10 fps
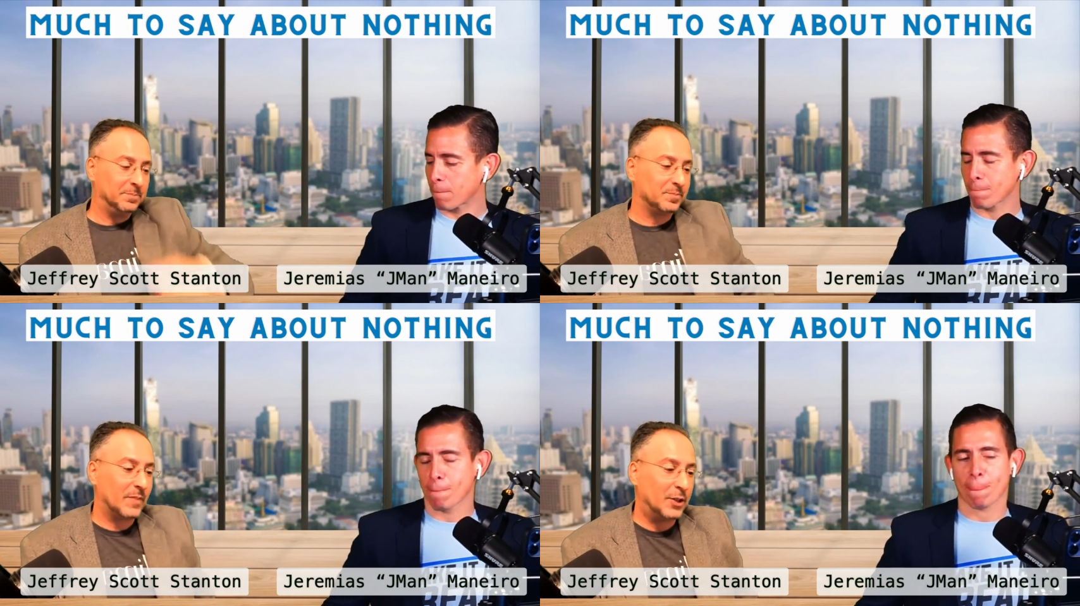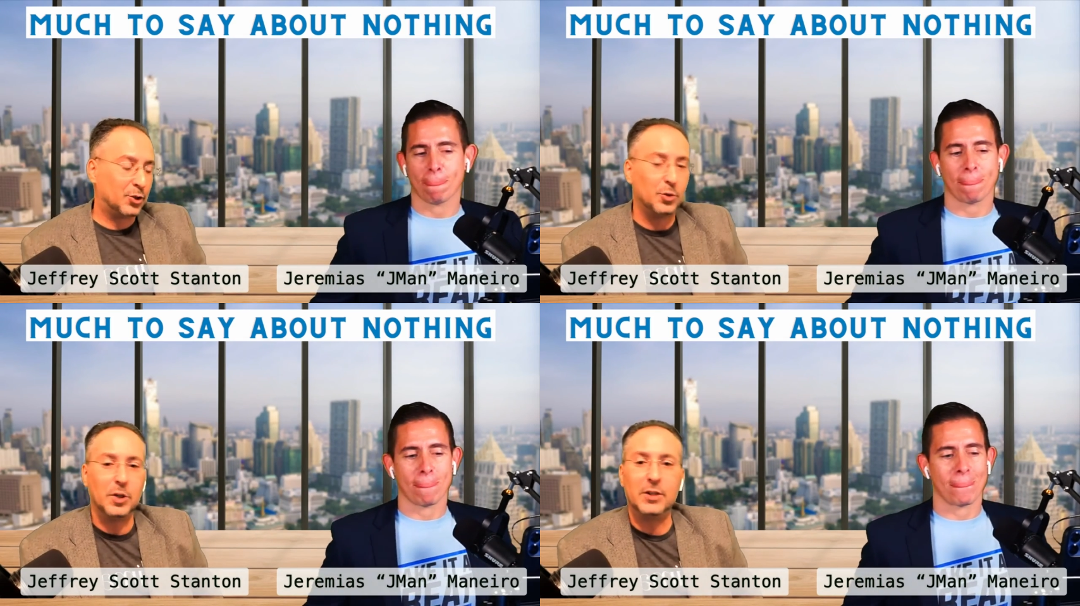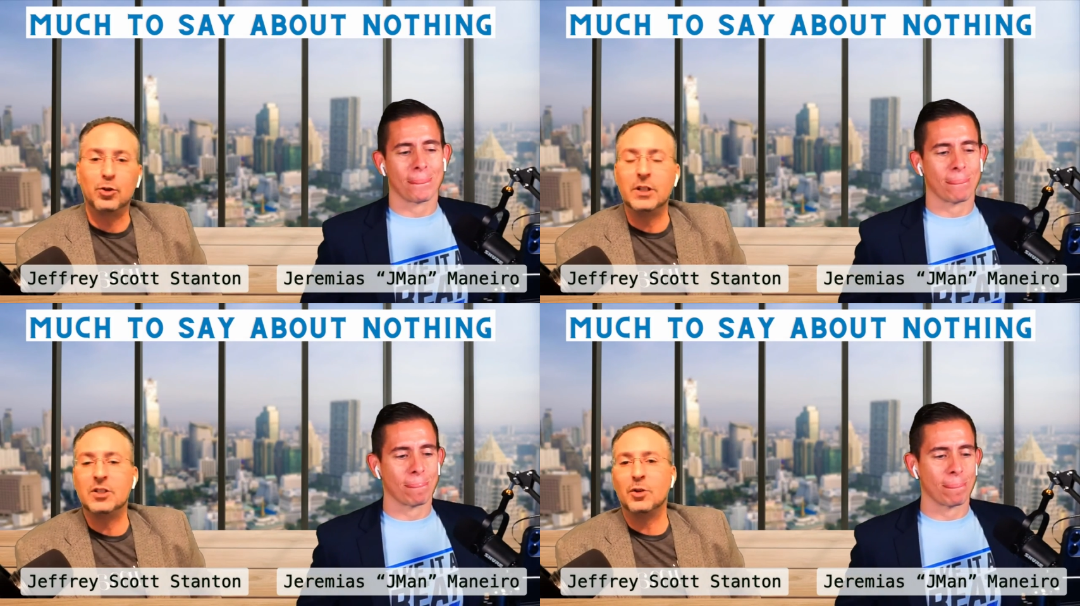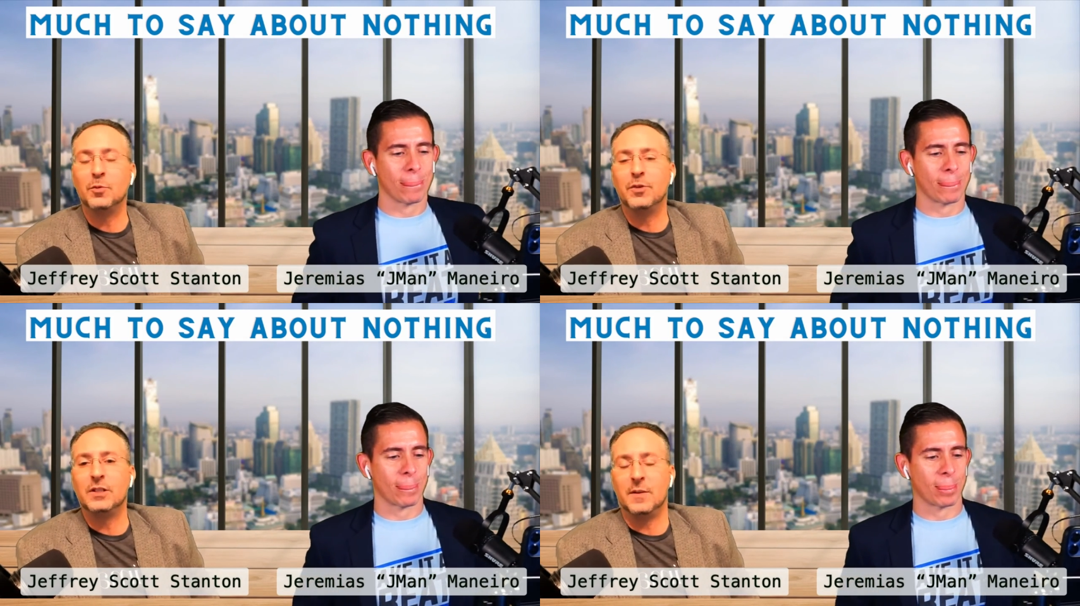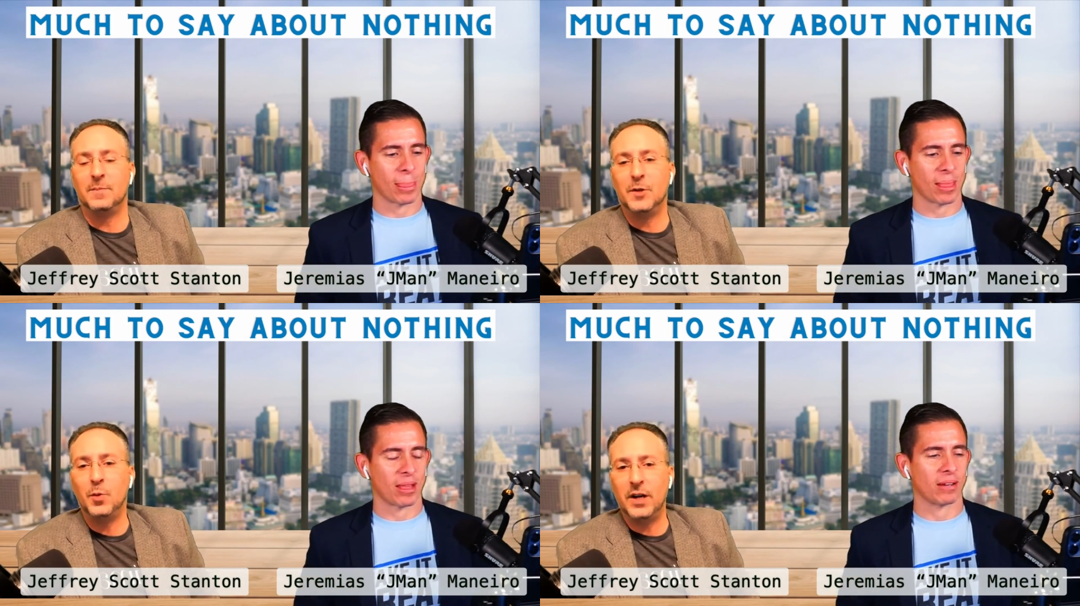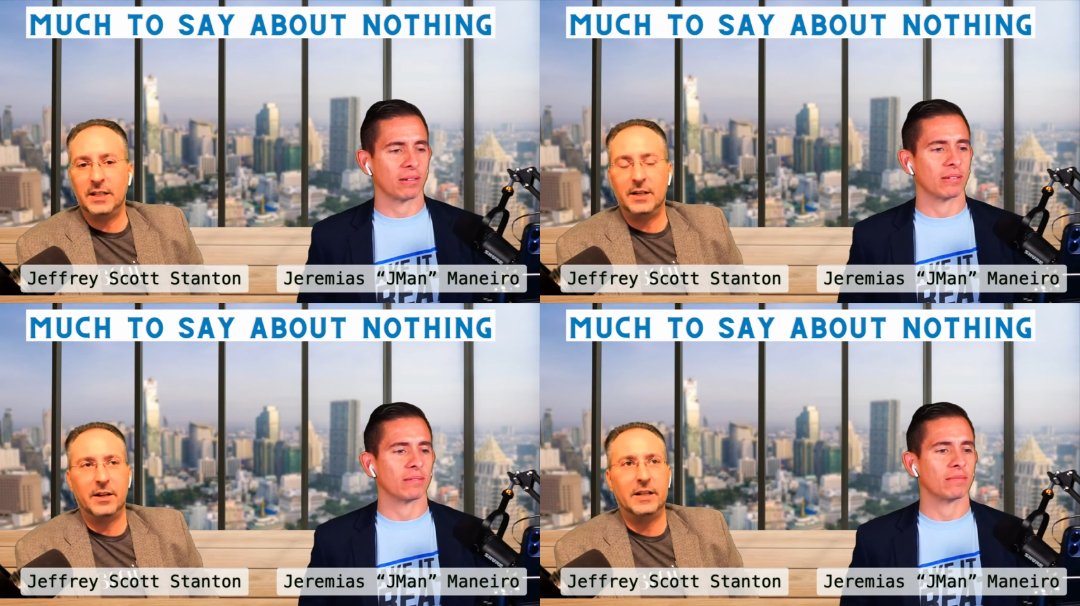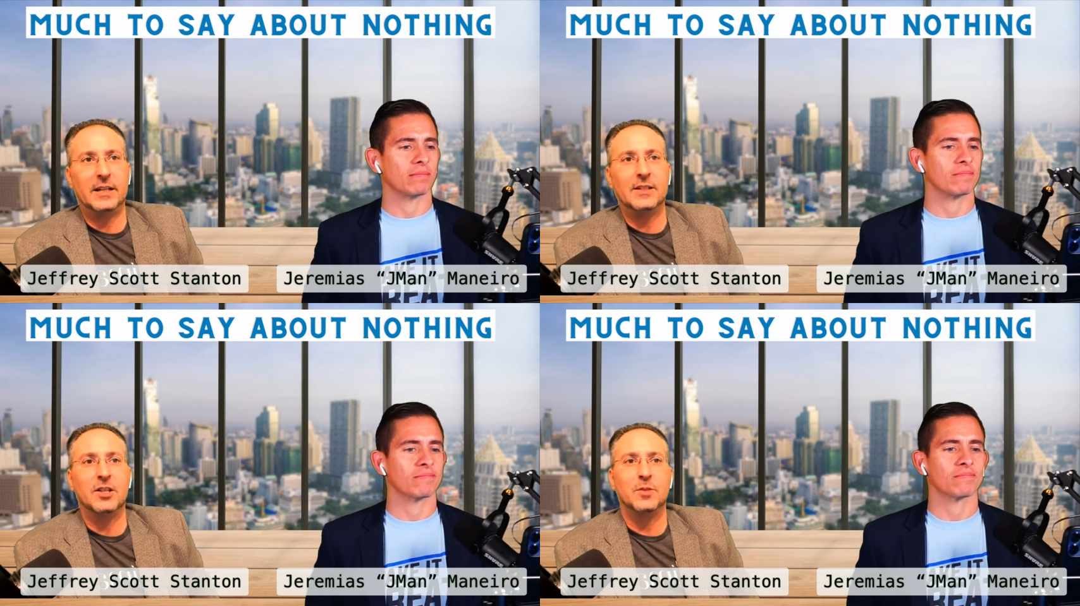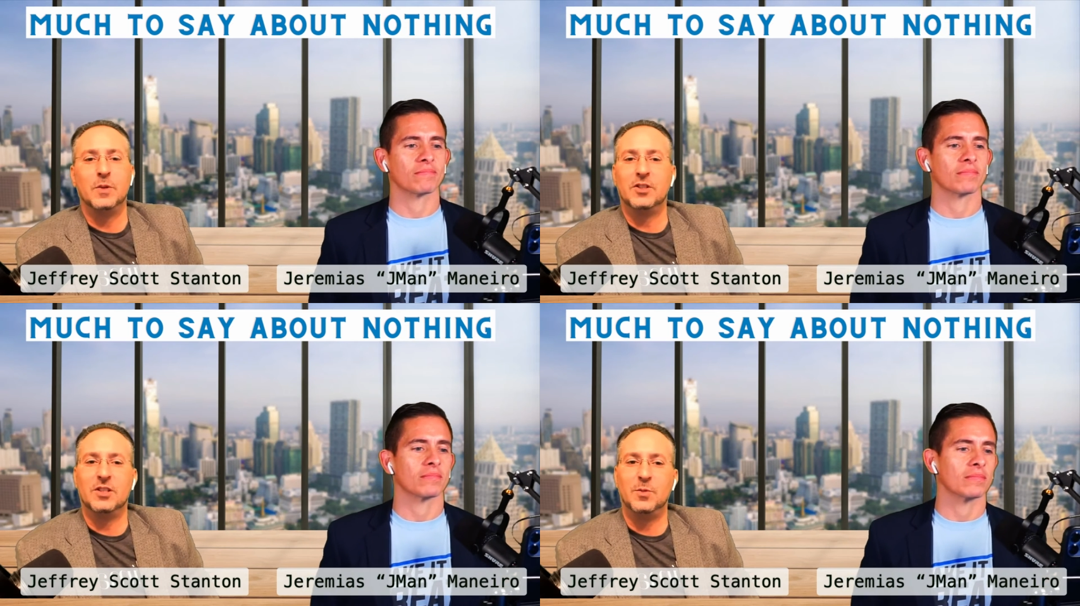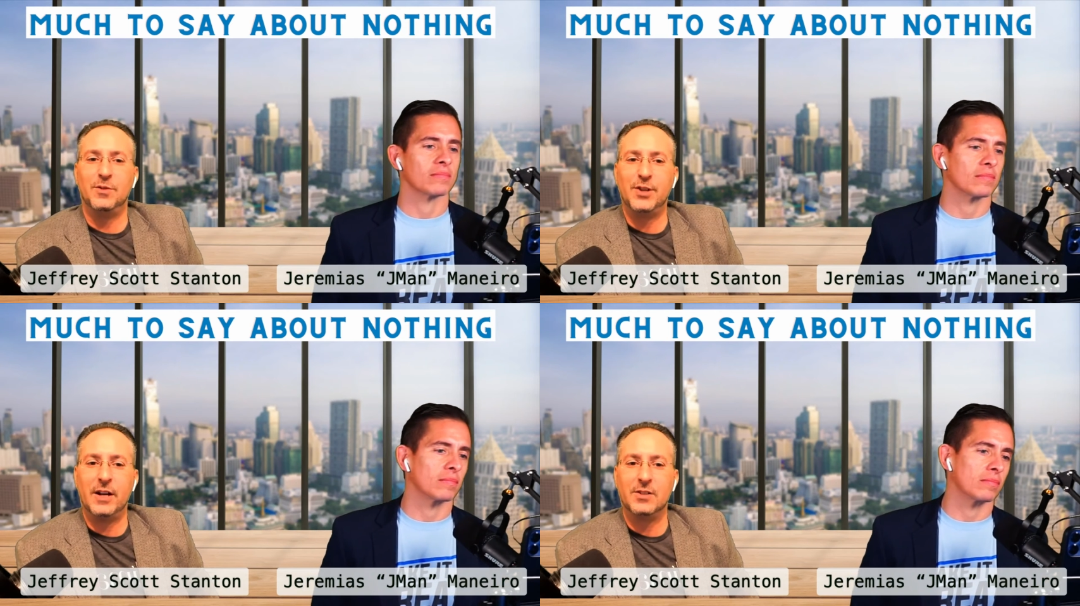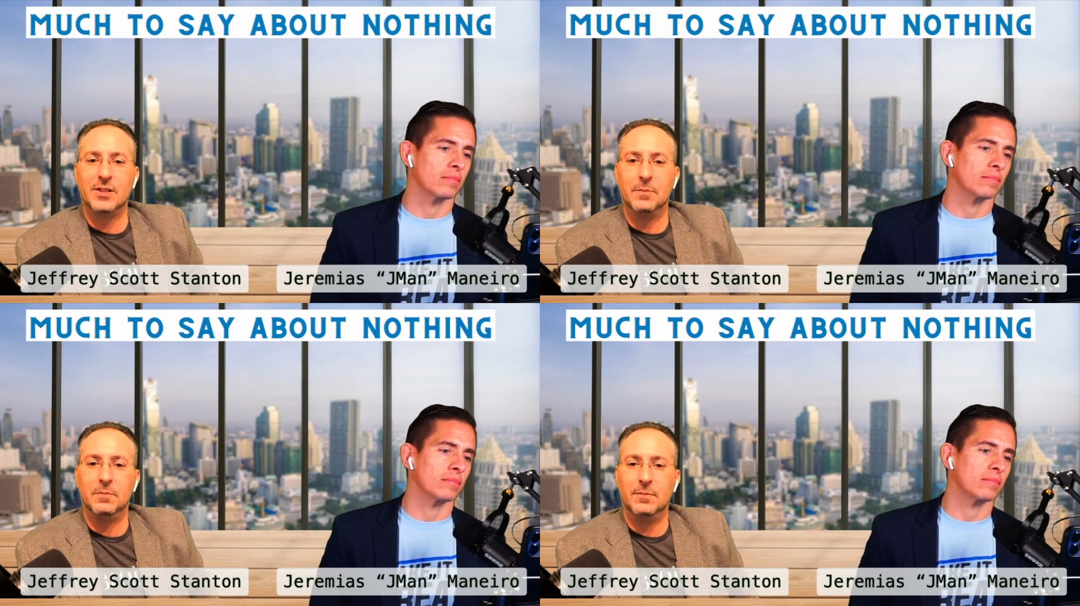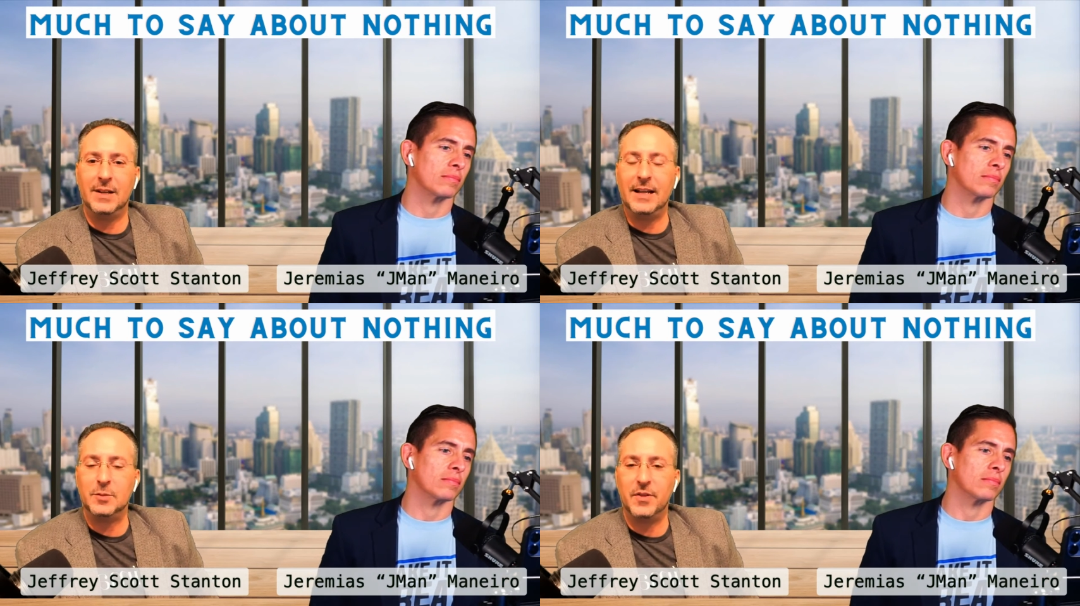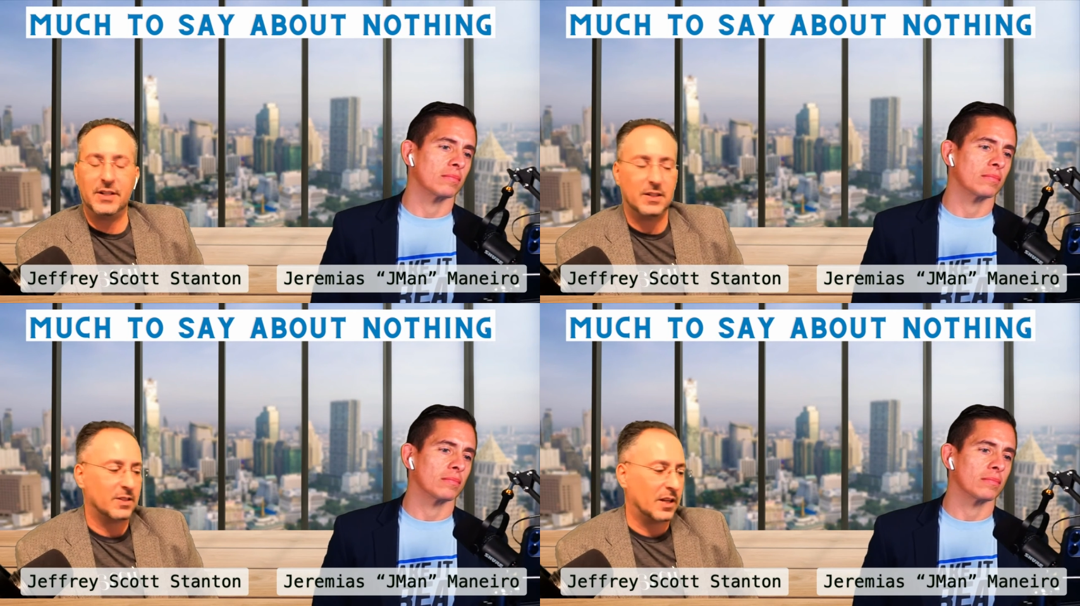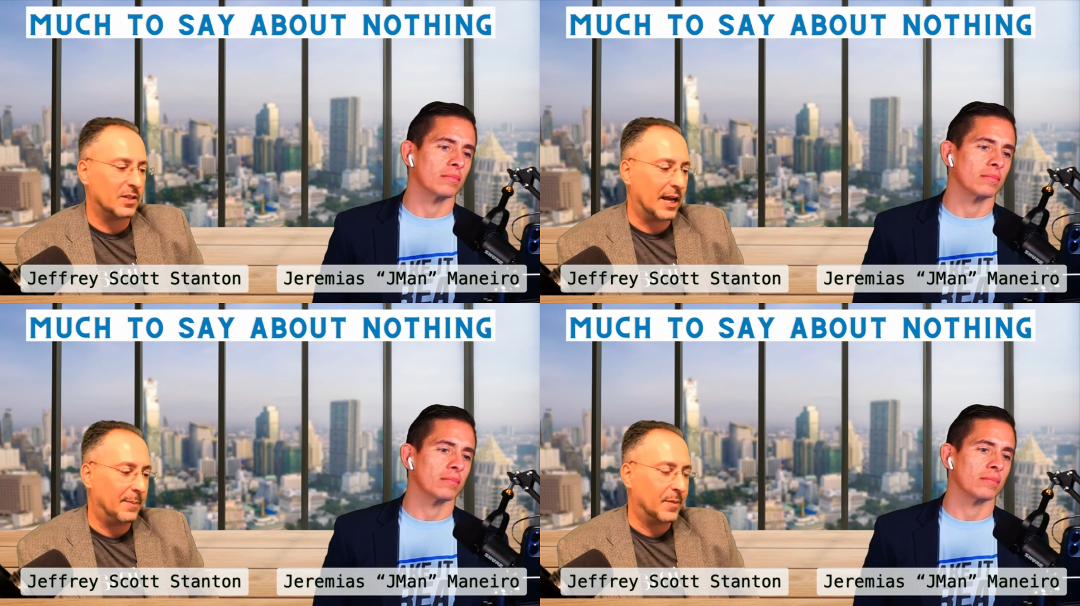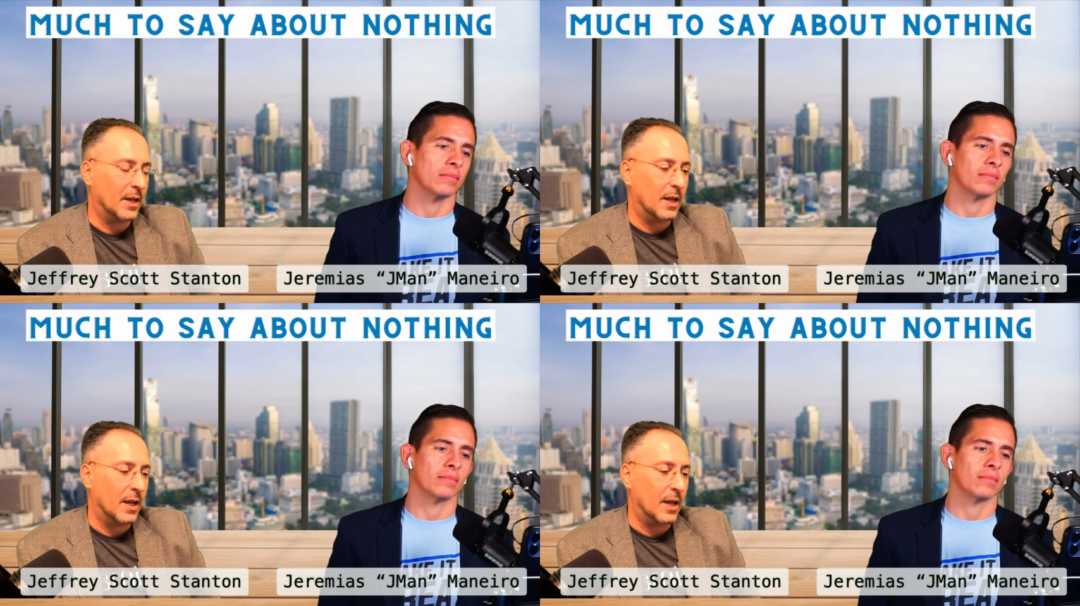Speaker 1: it truly, it truly. So this, you want to hear, and again, since we since we've shared some intimate things, as I'll say,